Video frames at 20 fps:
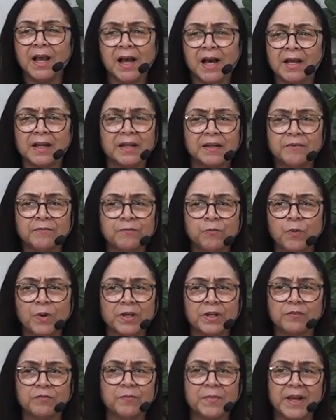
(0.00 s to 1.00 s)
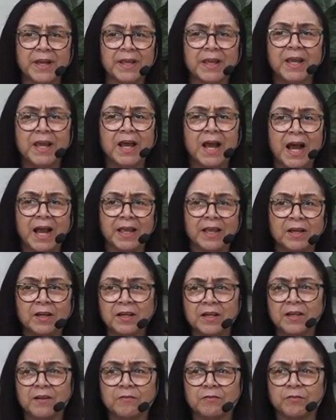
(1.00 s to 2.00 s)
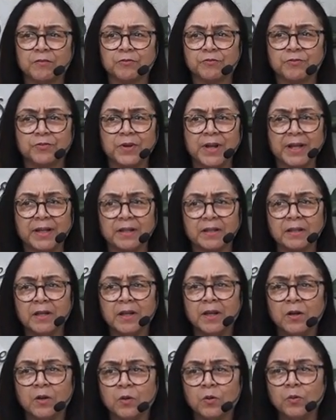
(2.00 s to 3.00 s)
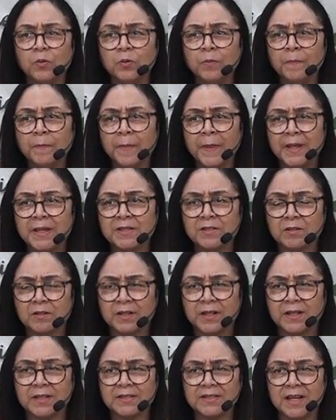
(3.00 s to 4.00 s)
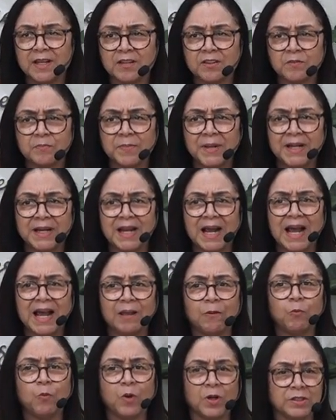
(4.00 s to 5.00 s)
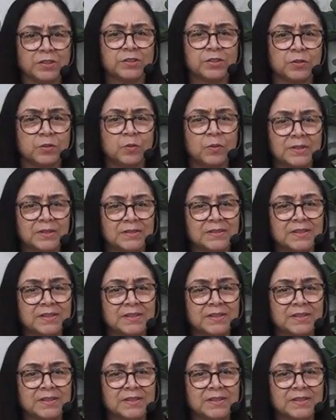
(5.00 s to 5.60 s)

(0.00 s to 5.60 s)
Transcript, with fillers: And if one of my, I hear of a friend who is on their deathbed, I want to go and